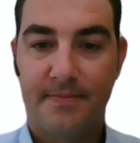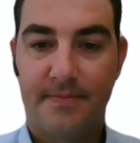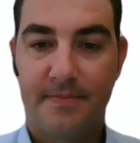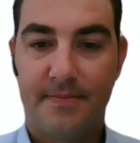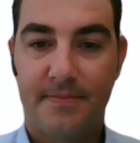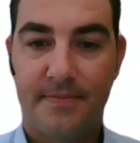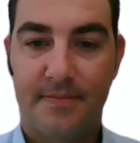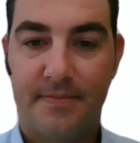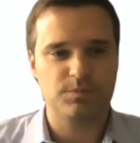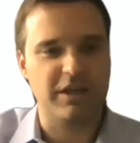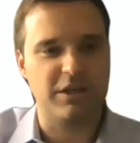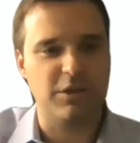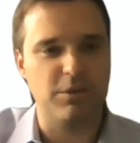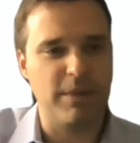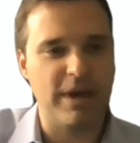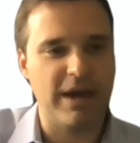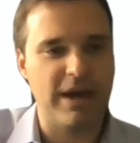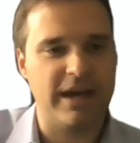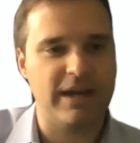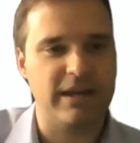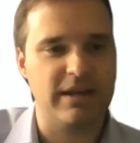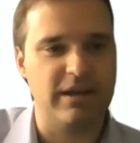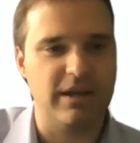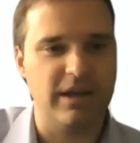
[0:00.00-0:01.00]
Great. Thank you,
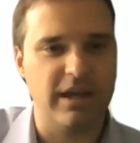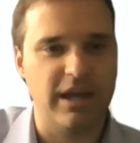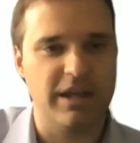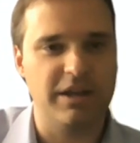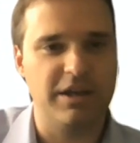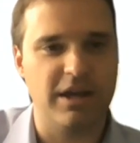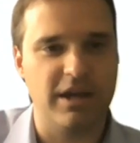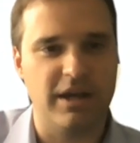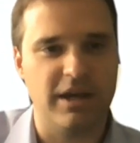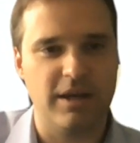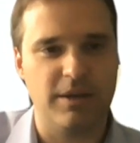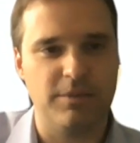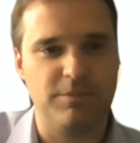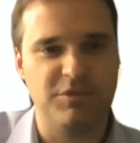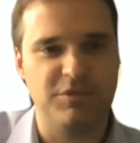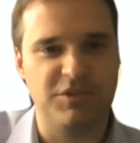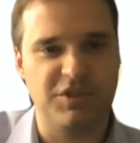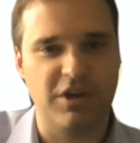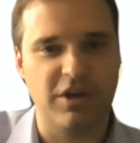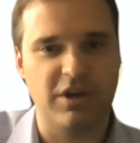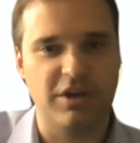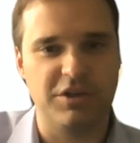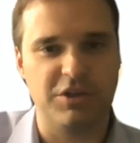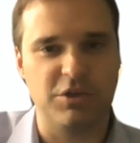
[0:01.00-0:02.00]
Matt. And
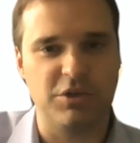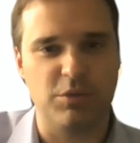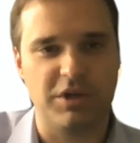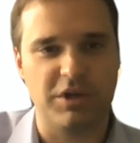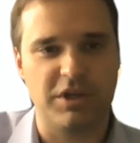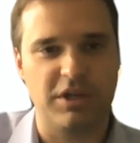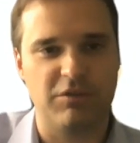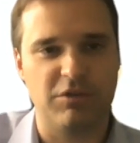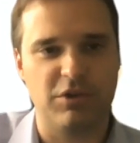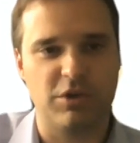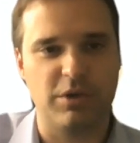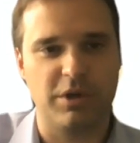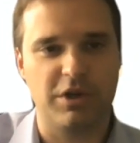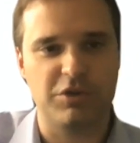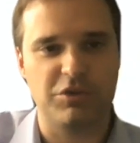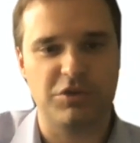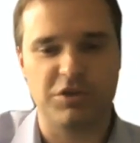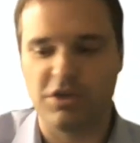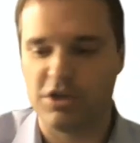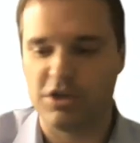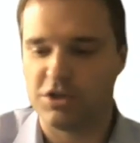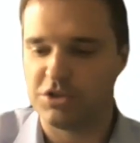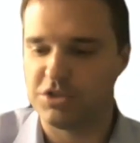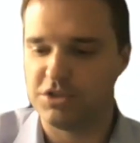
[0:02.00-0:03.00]
Sarah, do you want to give a quick
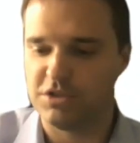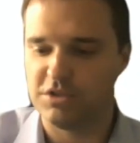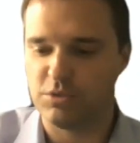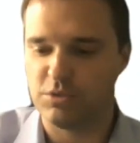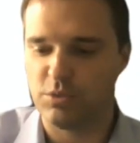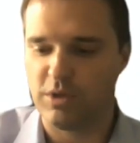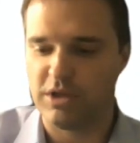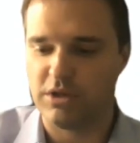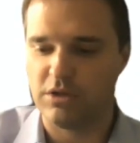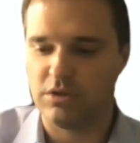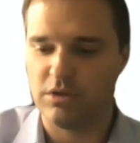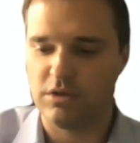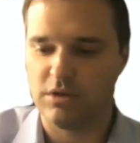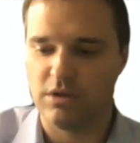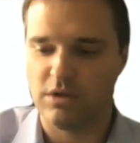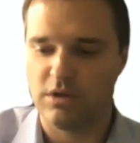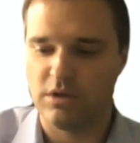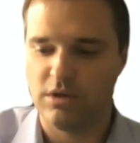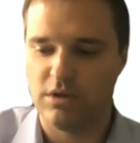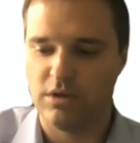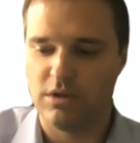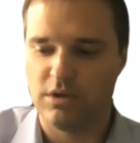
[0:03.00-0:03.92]
introduction as well?